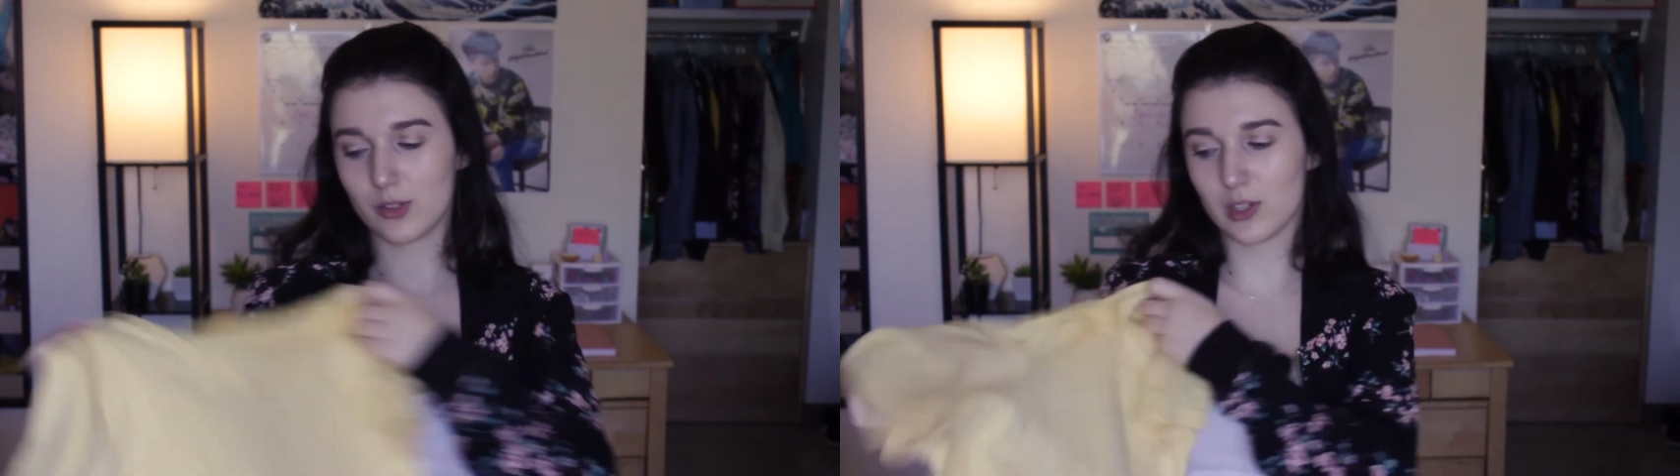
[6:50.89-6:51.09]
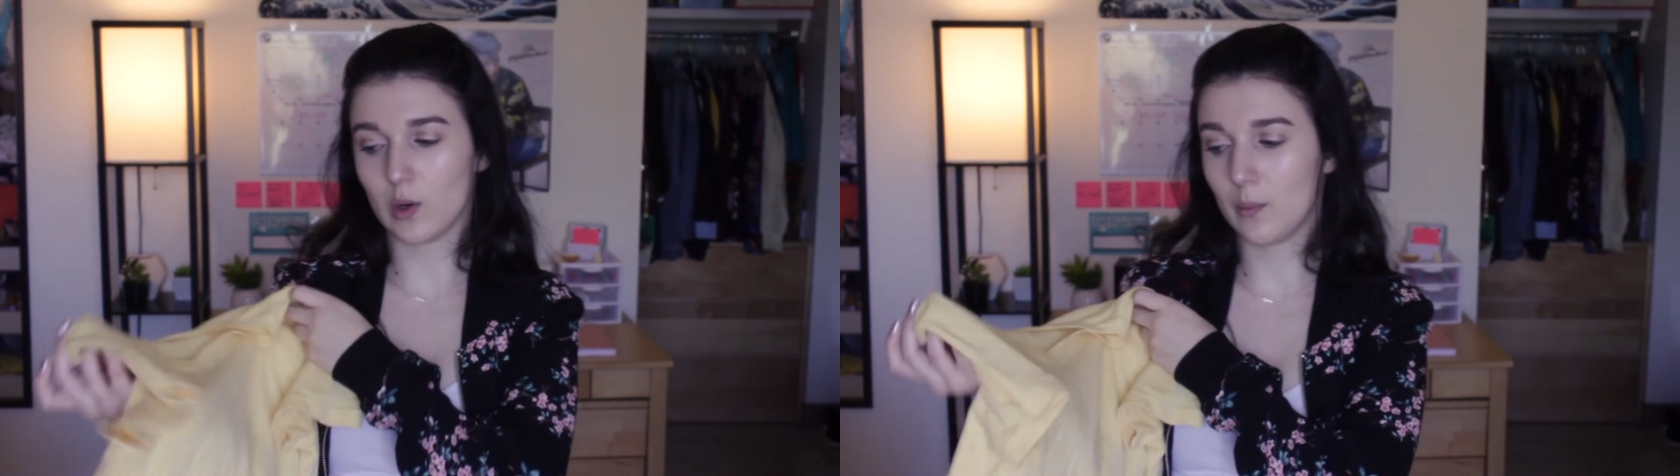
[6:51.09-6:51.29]

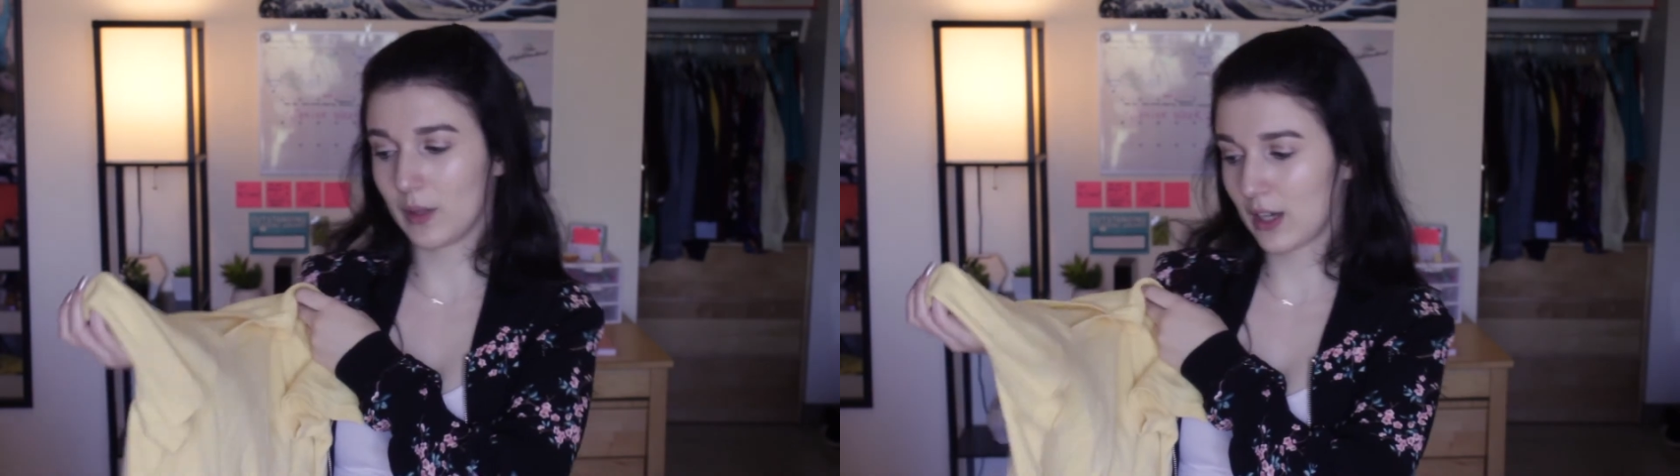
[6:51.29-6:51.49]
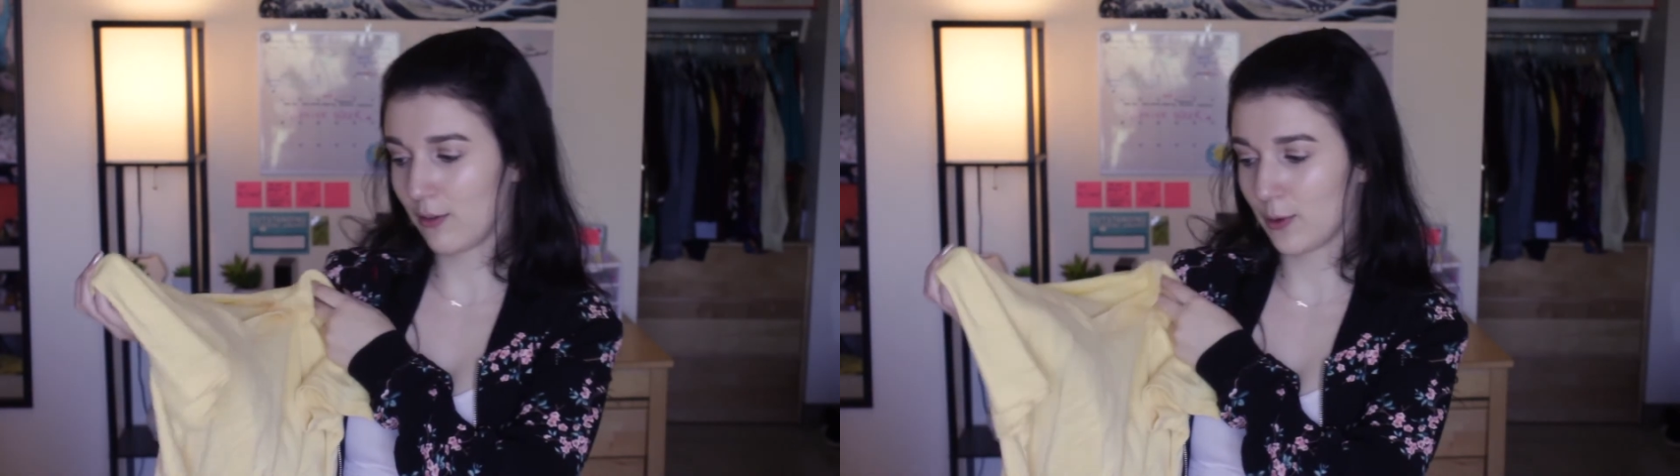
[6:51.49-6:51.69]
So I'm
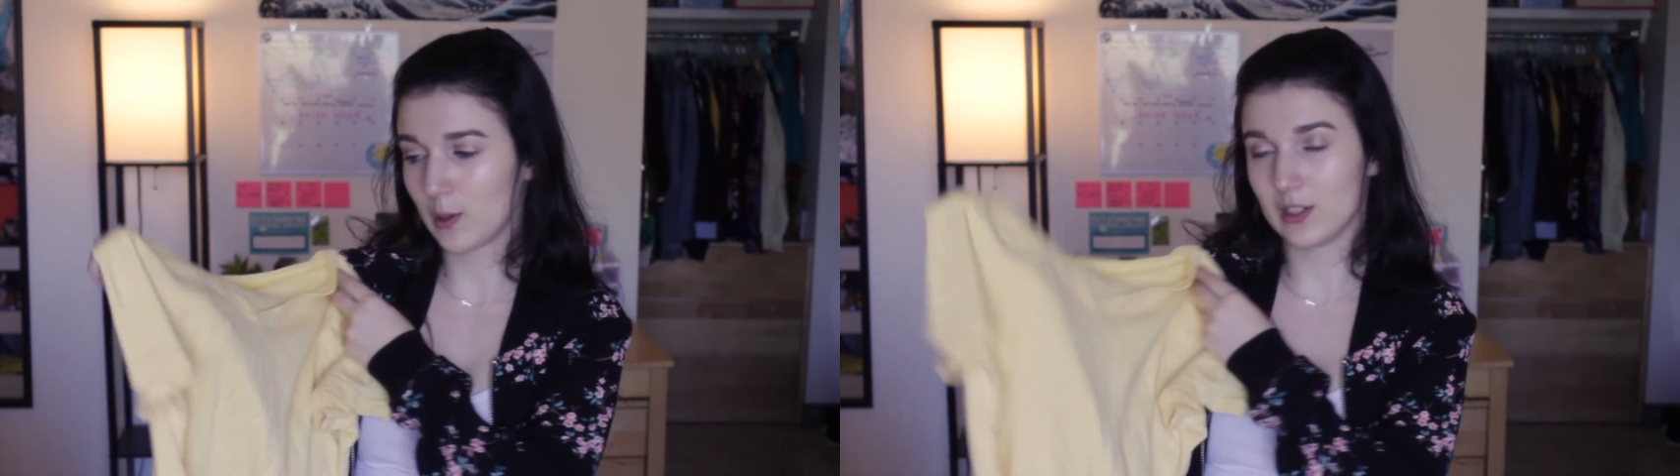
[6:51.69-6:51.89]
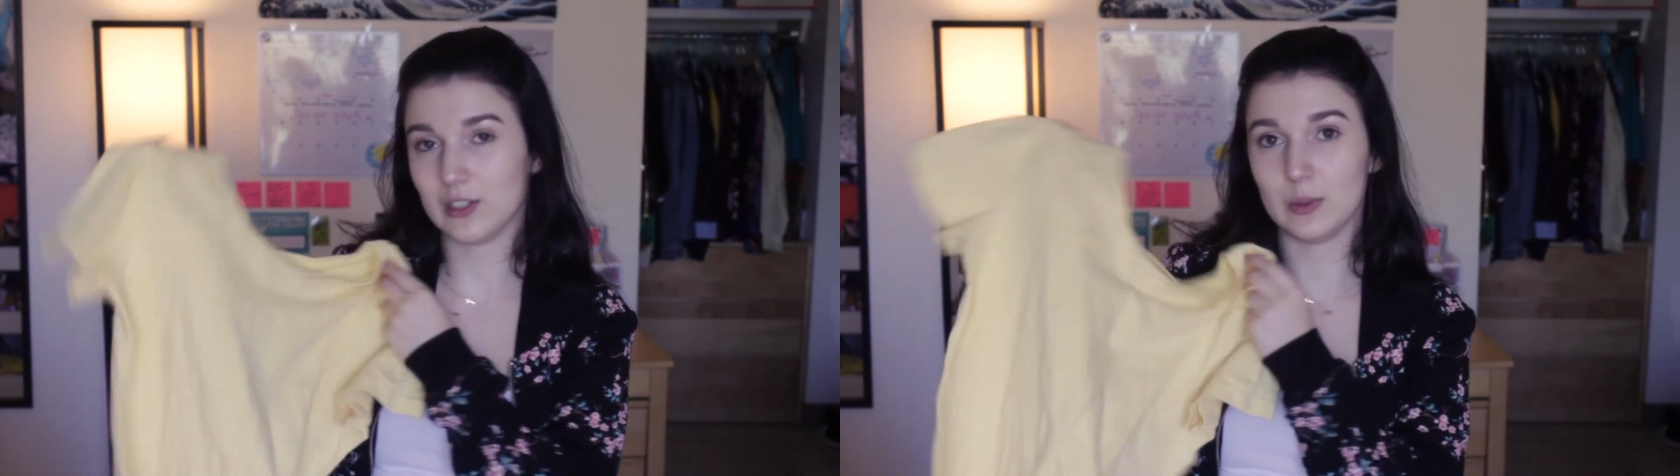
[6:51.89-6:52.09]
looking
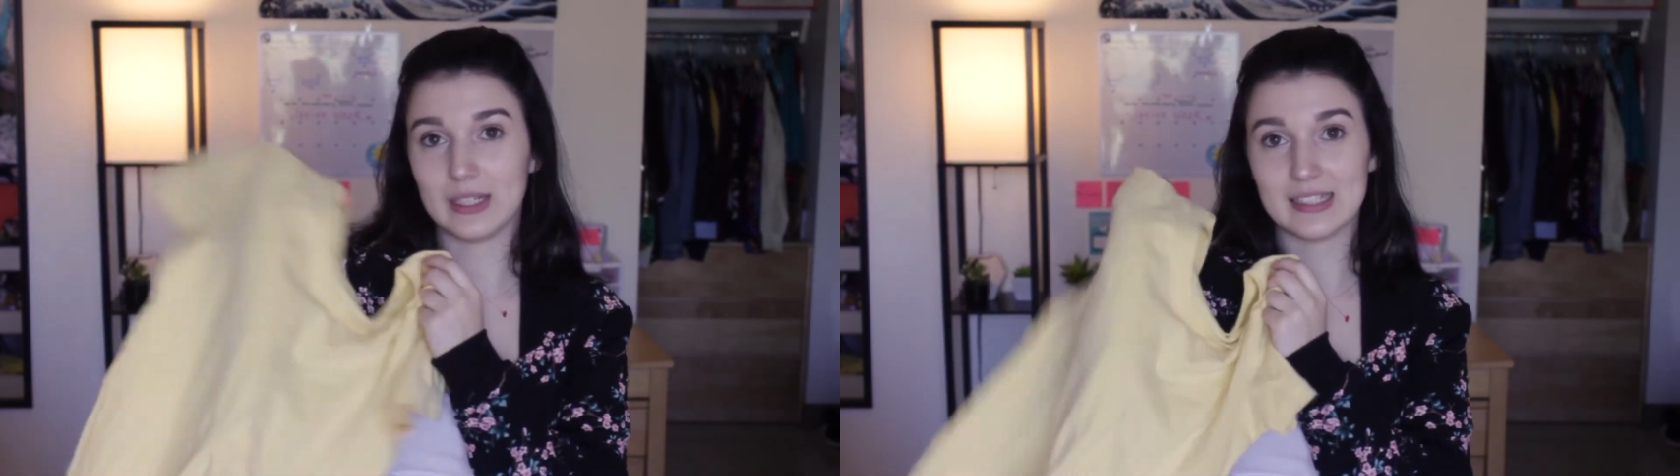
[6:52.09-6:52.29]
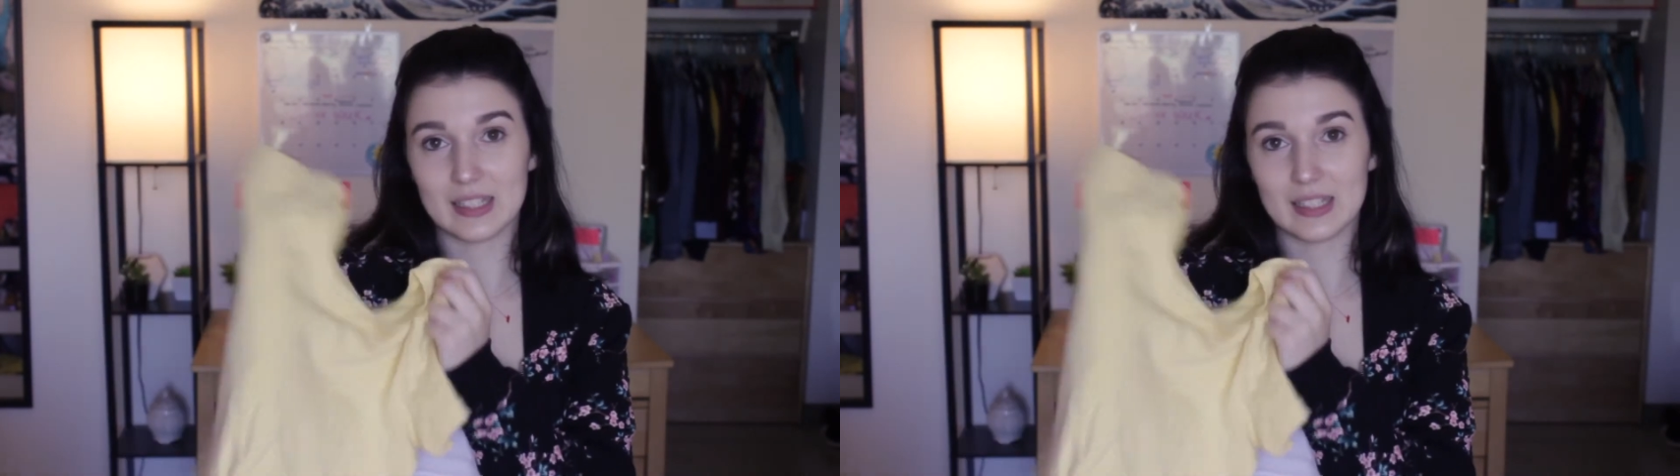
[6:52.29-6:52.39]
forward to doing